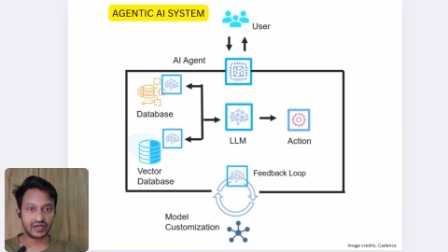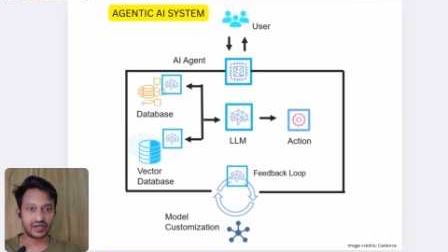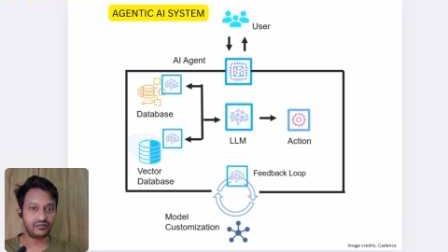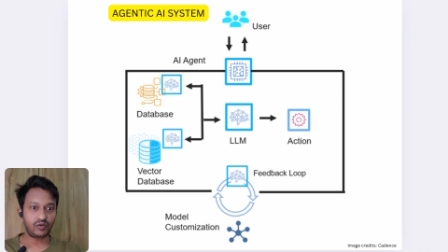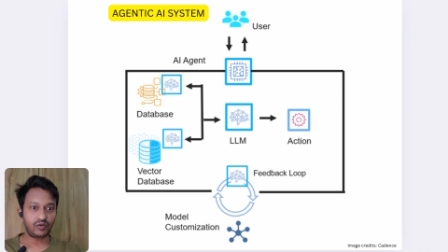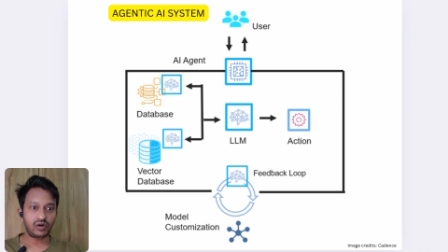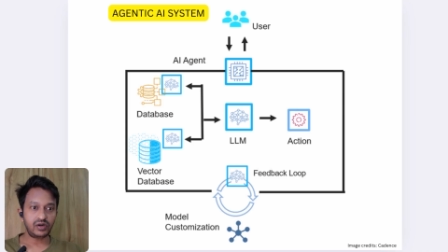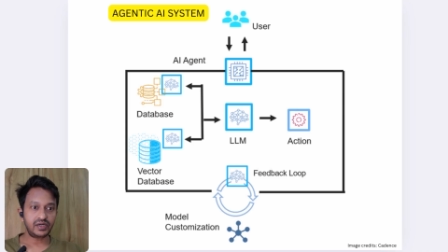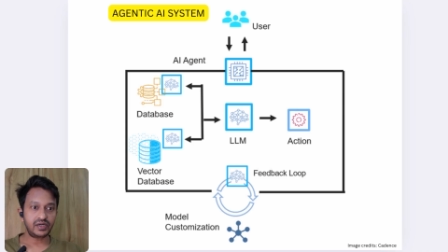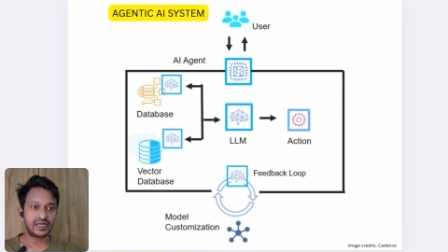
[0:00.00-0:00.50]

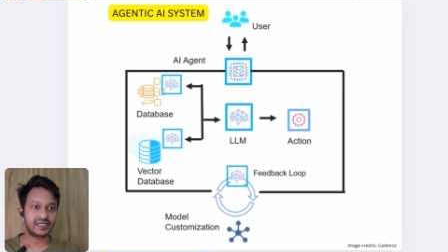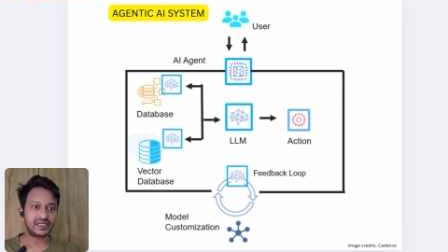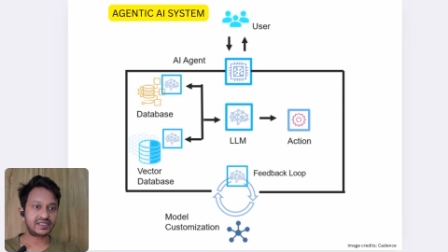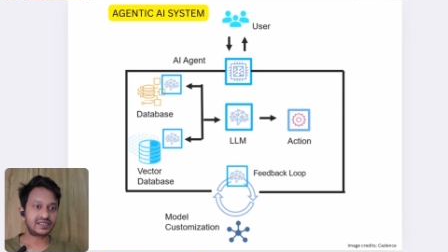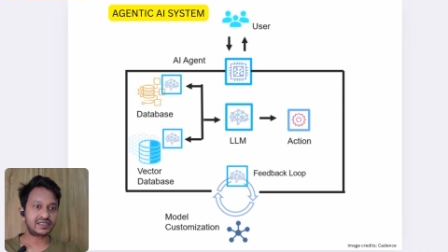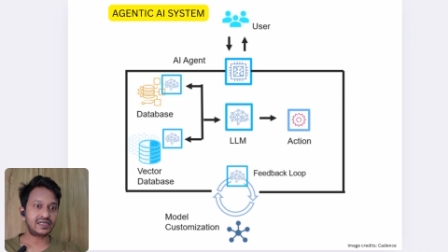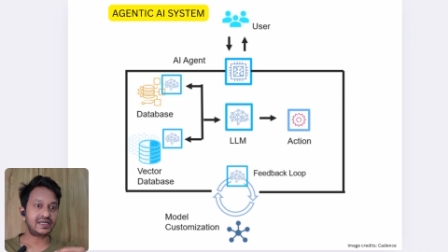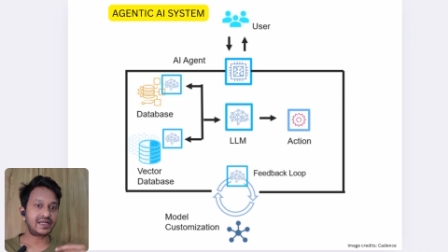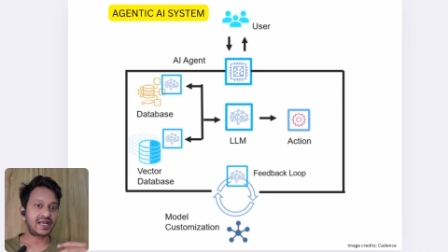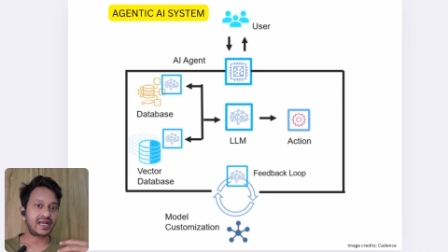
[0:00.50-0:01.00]
involved
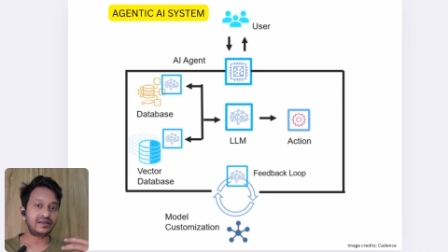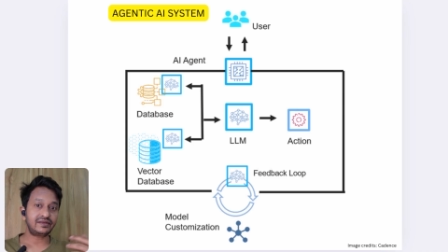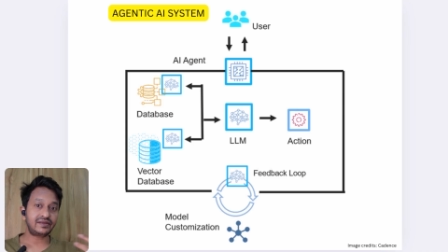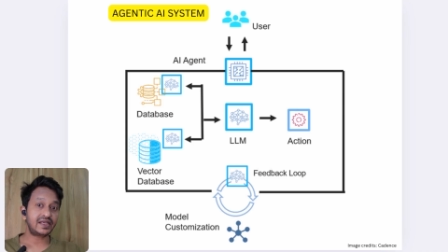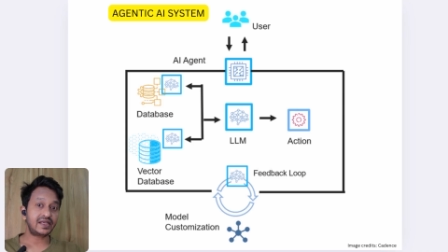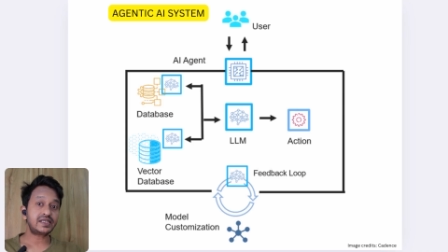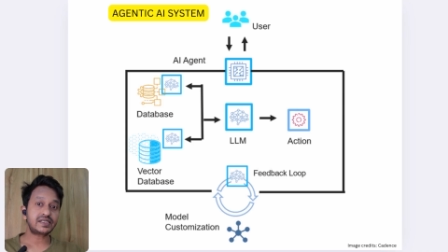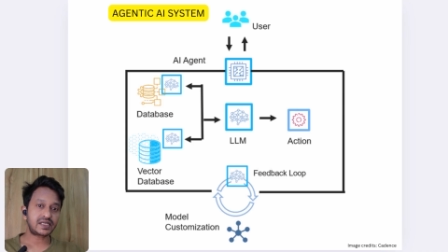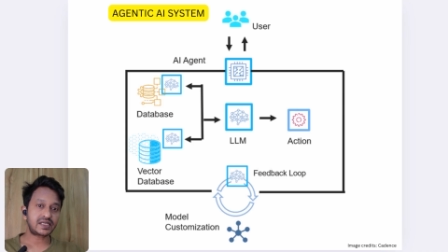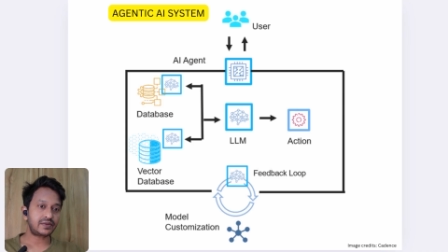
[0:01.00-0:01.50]
it's it can
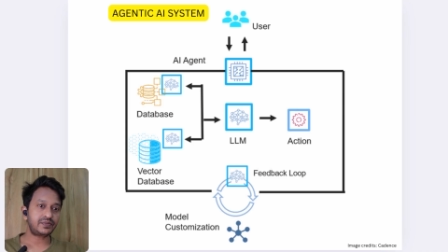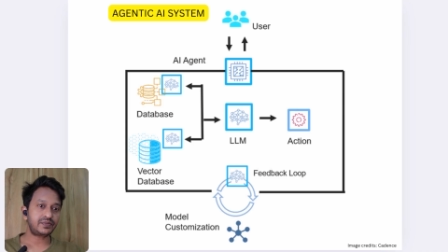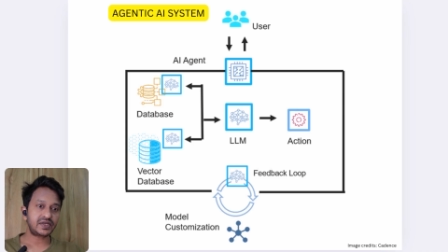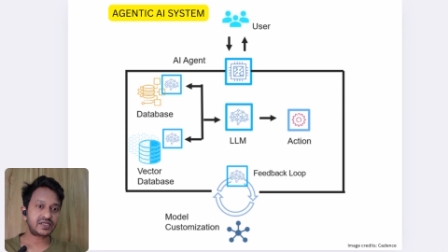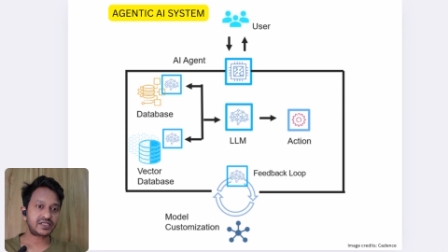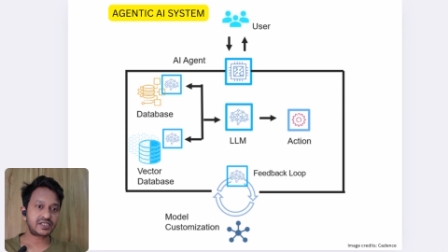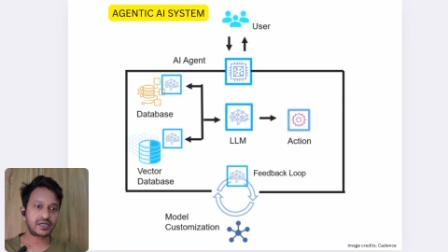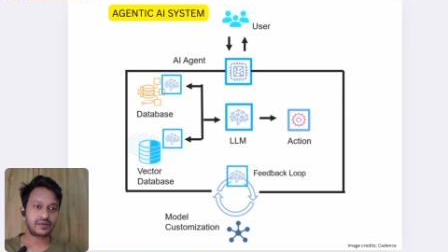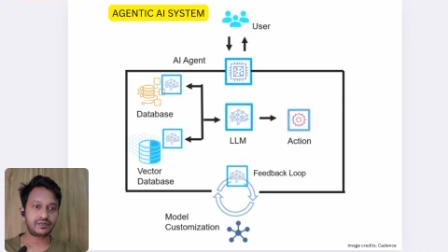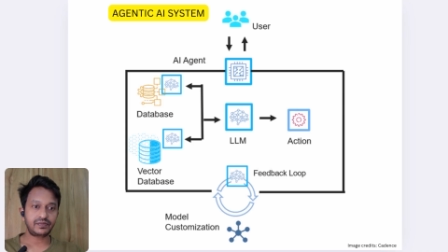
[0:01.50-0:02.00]
think step
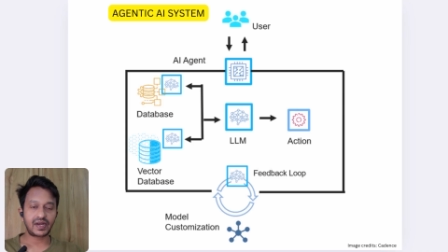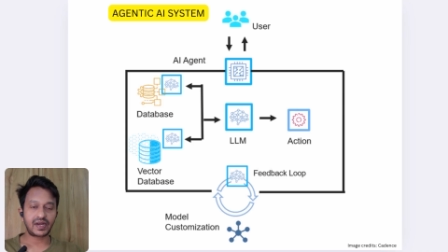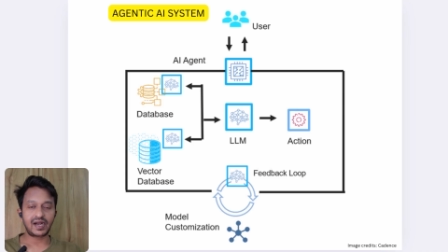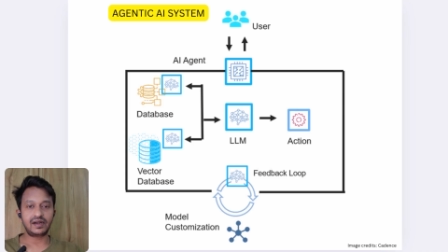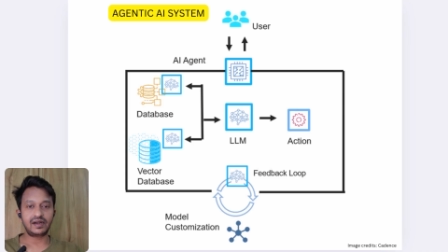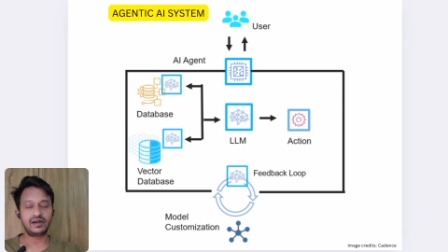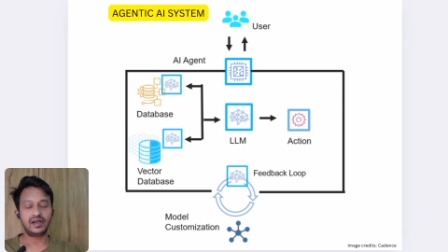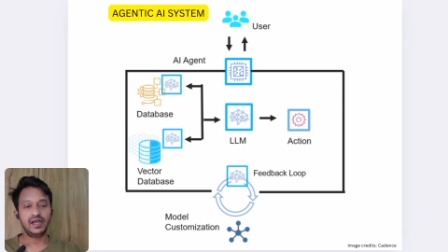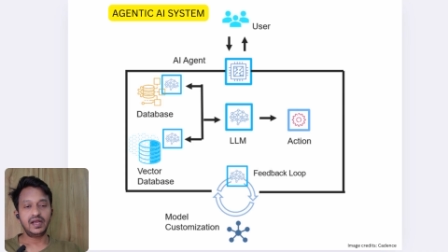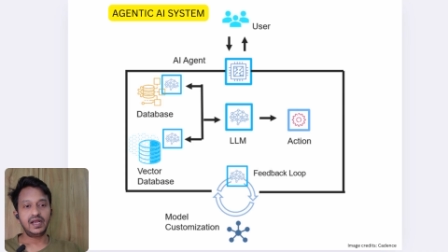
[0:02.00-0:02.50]
by step
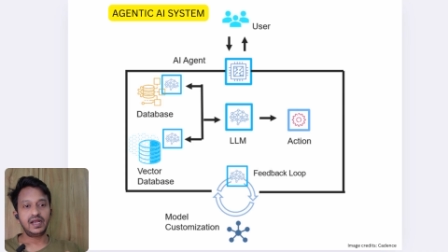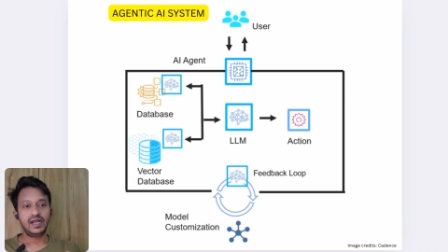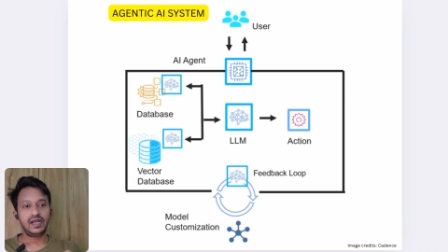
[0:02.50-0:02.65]
and